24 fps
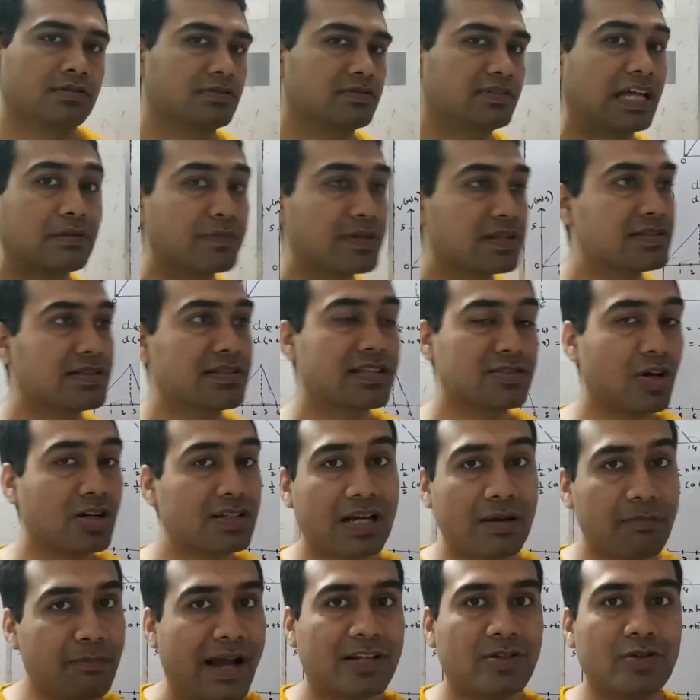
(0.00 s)
That means it has not
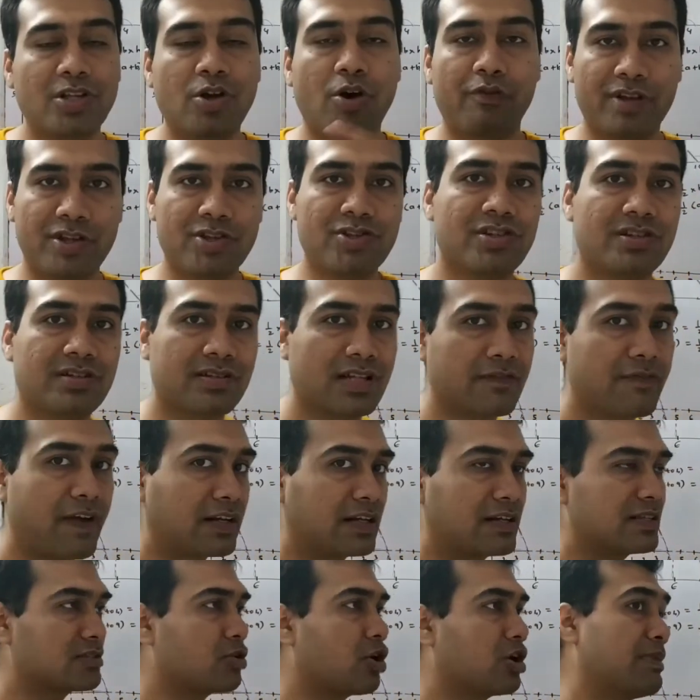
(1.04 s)
come back to the origin. In fact, it
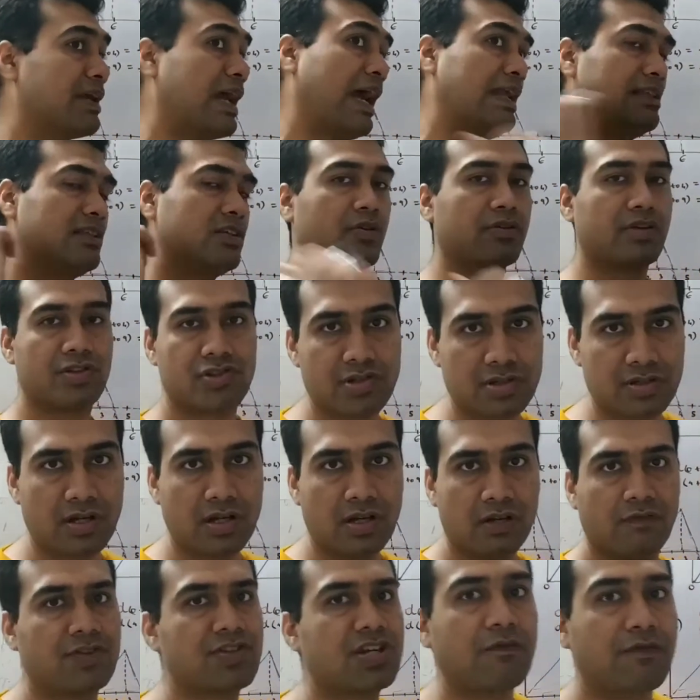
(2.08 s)
has gone behind the origin,
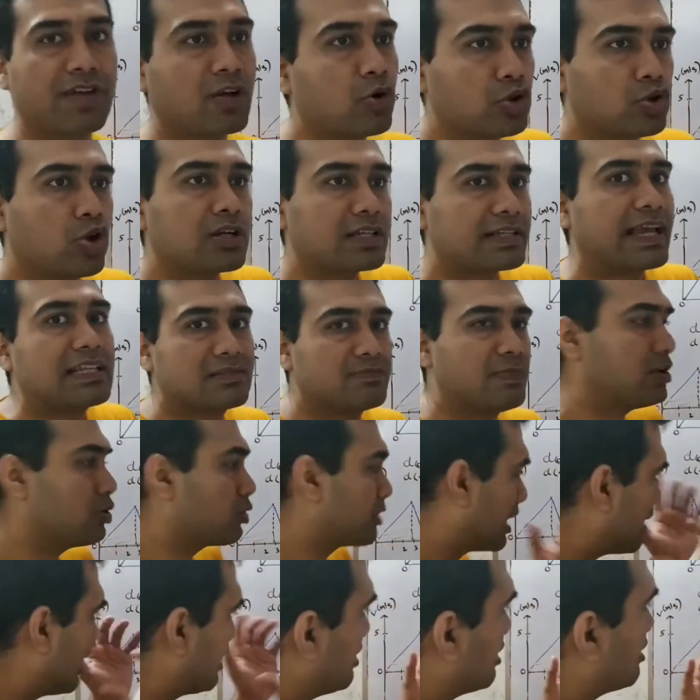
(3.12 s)
which we could not guess by
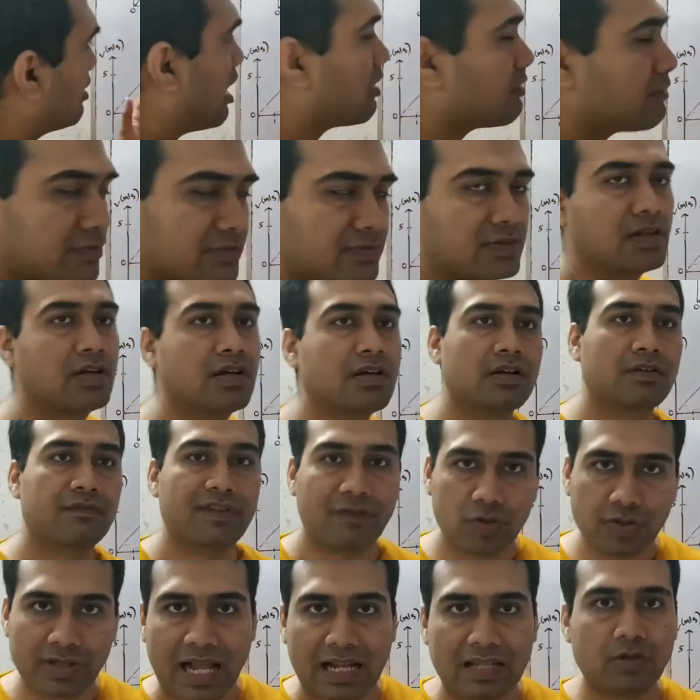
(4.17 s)
looking at the graph. We have
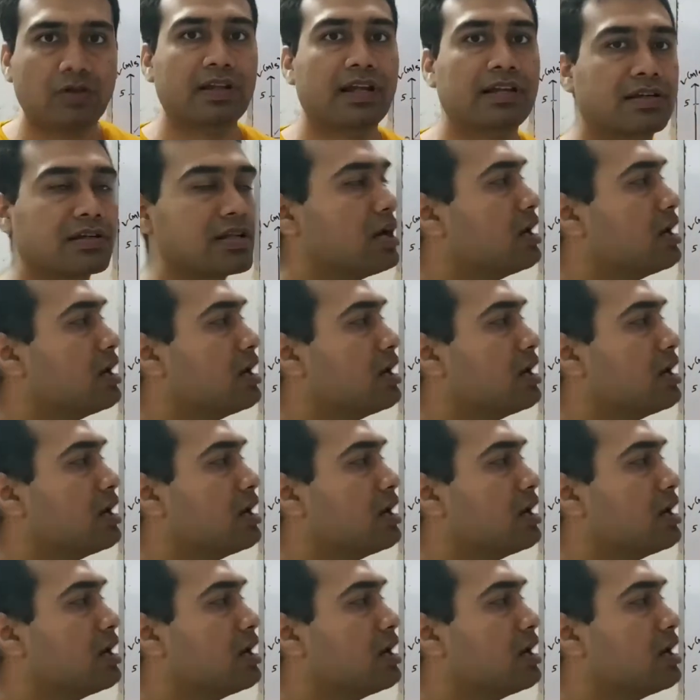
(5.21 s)
to calculate it.